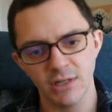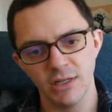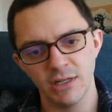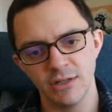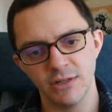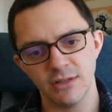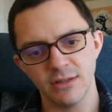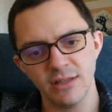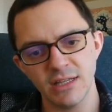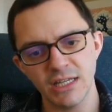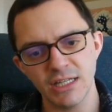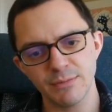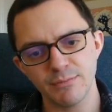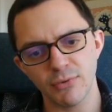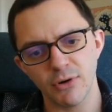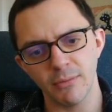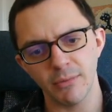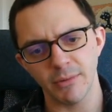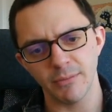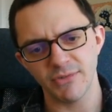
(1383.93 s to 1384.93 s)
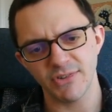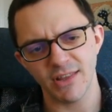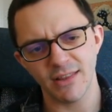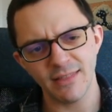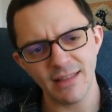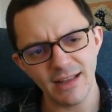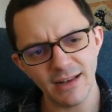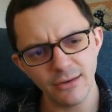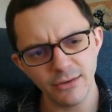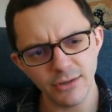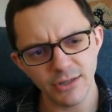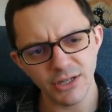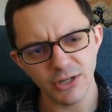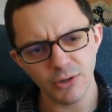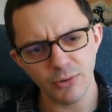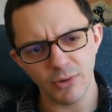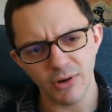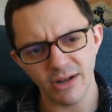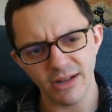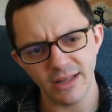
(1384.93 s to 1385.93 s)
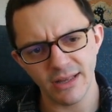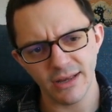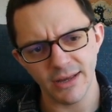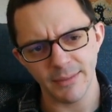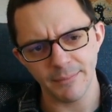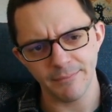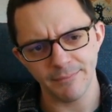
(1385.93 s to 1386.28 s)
to these problems, and they look quite, I